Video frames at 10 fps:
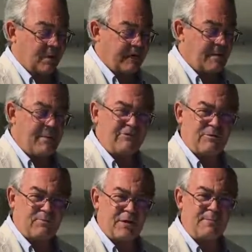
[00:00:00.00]
That makes
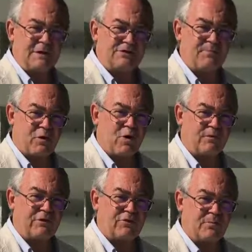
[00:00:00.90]
it pretty much
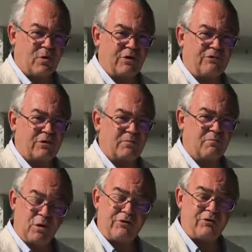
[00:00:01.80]
impervious to moisture.
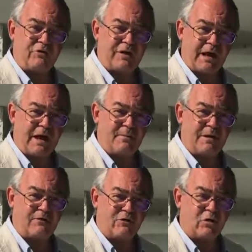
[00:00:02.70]
Moisture is the
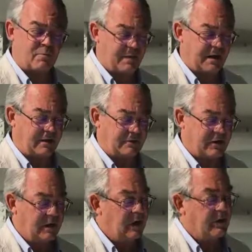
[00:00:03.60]
enemy of solar panels.
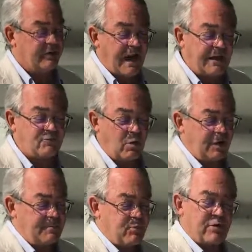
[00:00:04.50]
That's
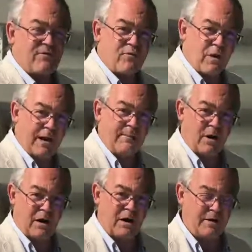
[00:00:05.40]
why you put a frame
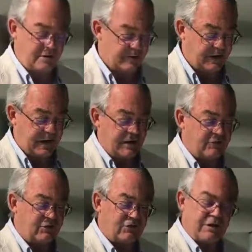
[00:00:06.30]
on the edge
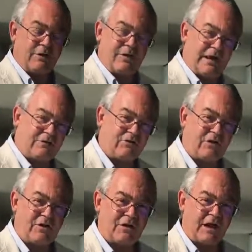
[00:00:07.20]
to seal the edges
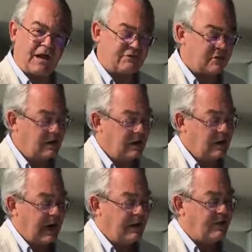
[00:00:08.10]
of the glass,
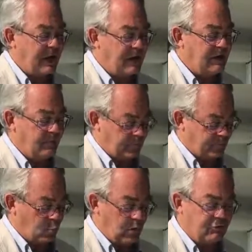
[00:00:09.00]
and then
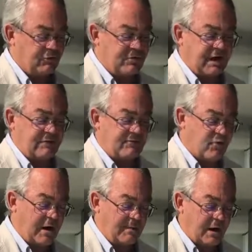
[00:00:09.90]
once you've got the
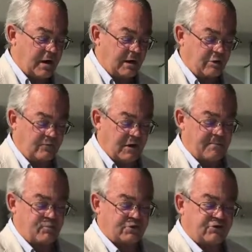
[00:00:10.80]
frame on, you've
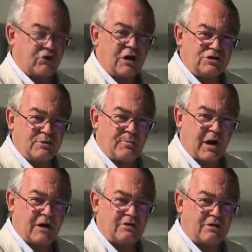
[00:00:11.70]
got to put the junction
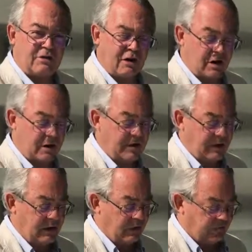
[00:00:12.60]
box on
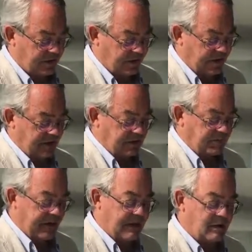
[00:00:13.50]
to connect
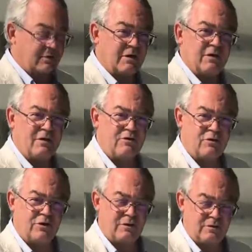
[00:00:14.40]
the panel
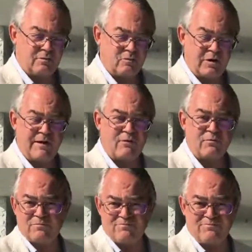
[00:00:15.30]
to the
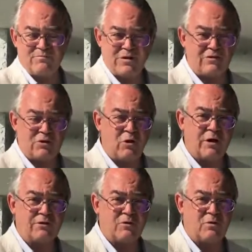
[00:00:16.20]
whatever it's
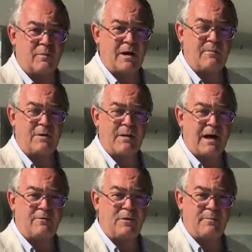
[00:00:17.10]
going to. It might be a
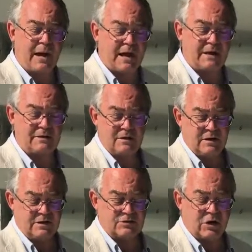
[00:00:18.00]
battery bank,
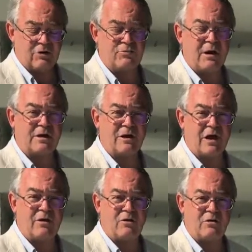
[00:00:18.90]
charge
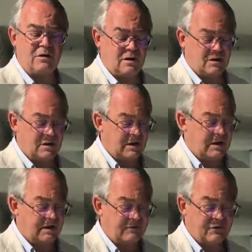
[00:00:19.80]
regulator,
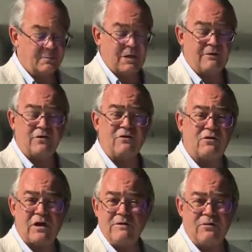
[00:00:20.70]
in some cases
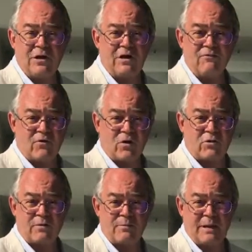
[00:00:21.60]
even an
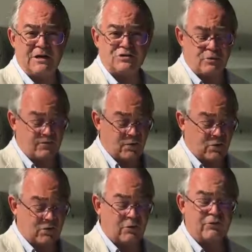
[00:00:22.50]
inverter, a miniature
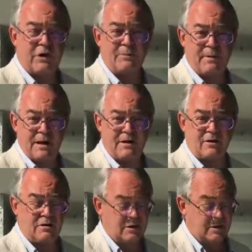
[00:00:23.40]
inverter goes on the panel.